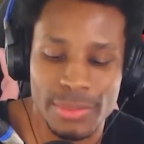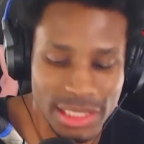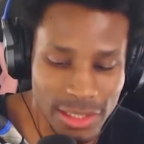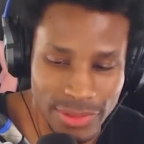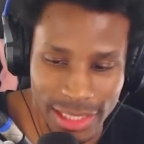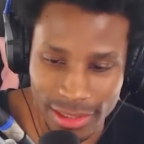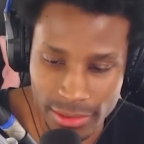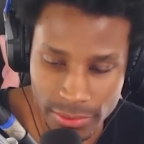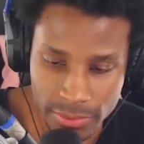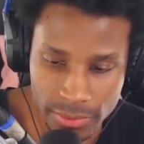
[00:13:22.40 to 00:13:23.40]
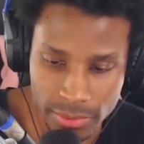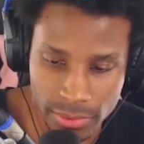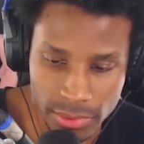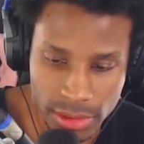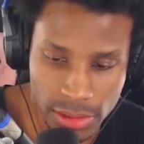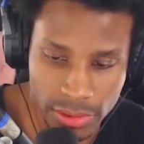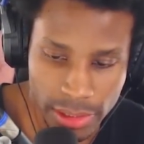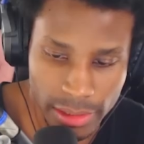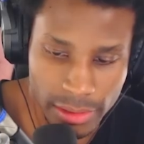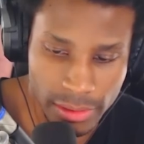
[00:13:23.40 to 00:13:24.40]
tell myself that.
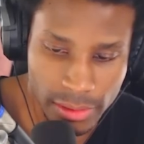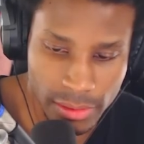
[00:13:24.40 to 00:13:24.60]
Okay.